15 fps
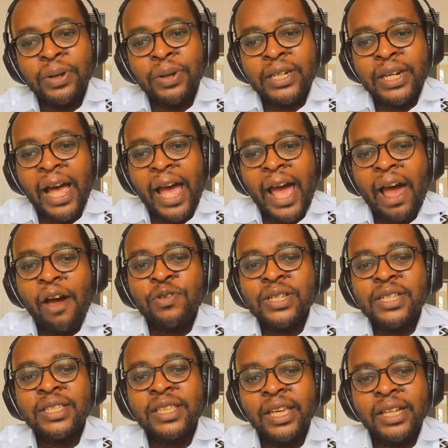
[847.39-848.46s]
but I
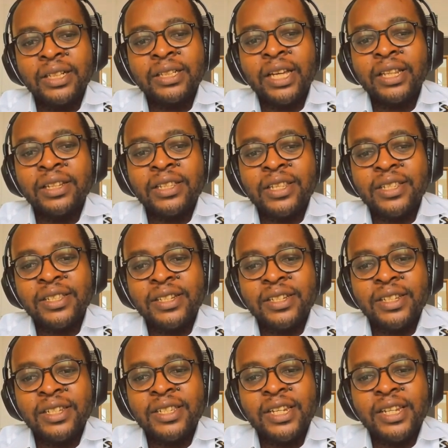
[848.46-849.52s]
was still, and
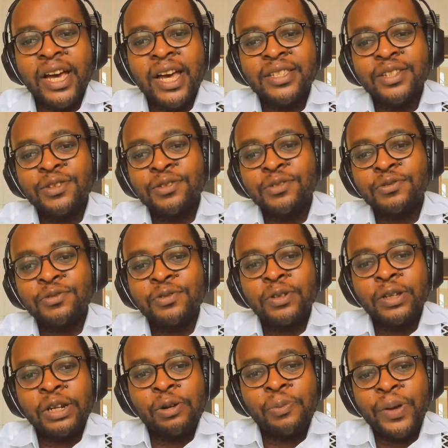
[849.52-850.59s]
this ties
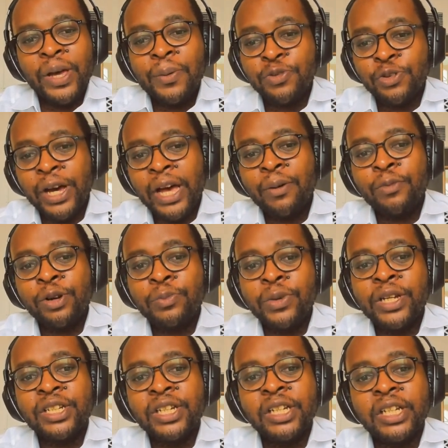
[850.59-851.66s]
into perhaps where I am on
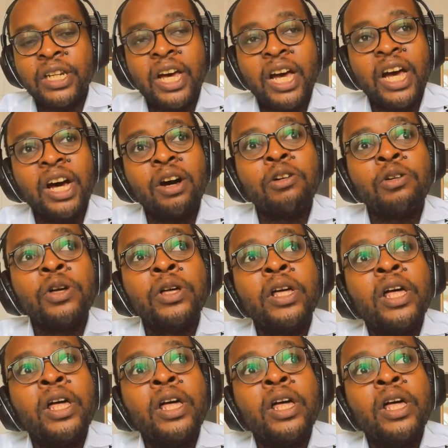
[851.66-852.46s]
my journey now,